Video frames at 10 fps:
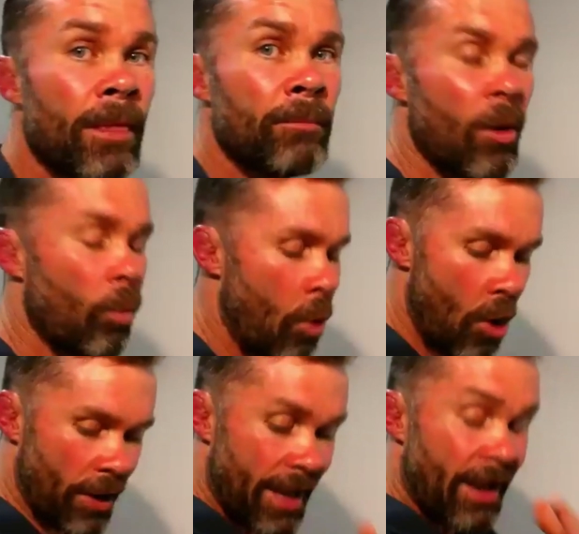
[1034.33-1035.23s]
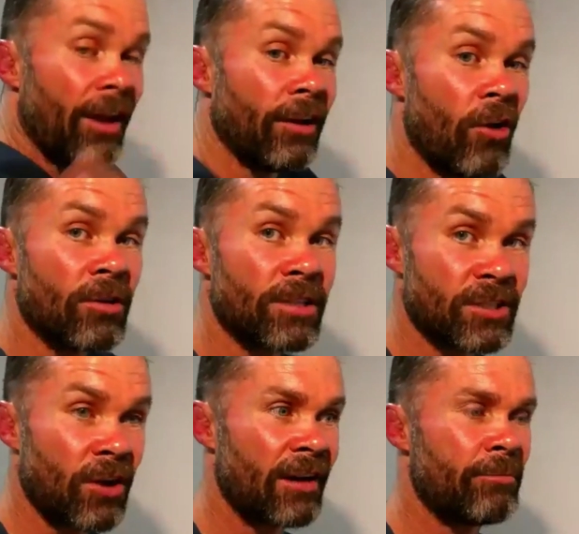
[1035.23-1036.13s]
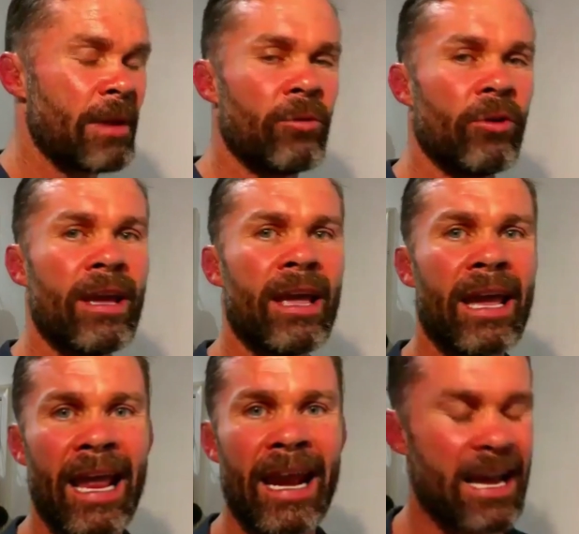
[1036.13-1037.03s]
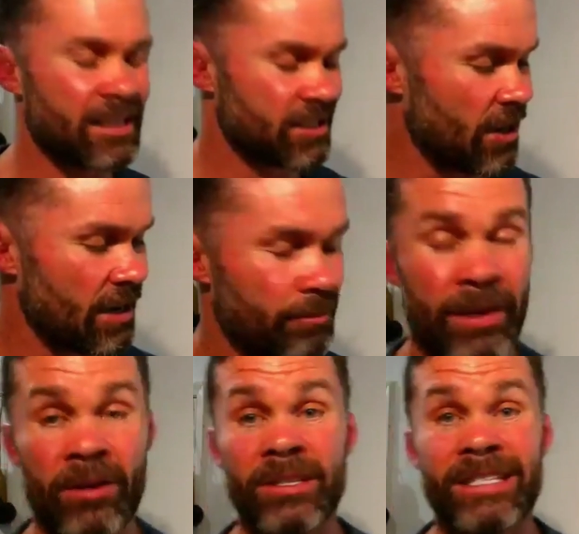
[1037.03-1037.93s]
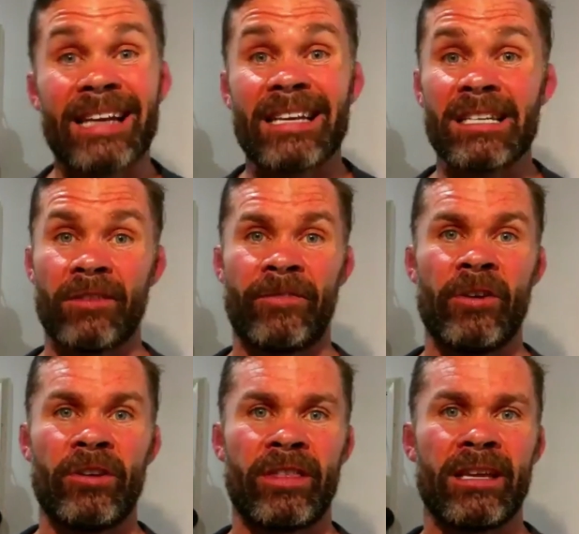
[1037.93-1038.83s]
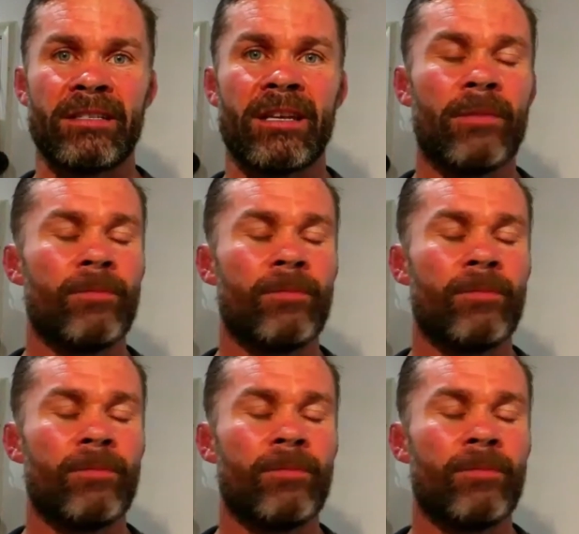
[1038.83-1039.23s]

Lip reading: but walking alongside of people, getting outside, because that does a few things.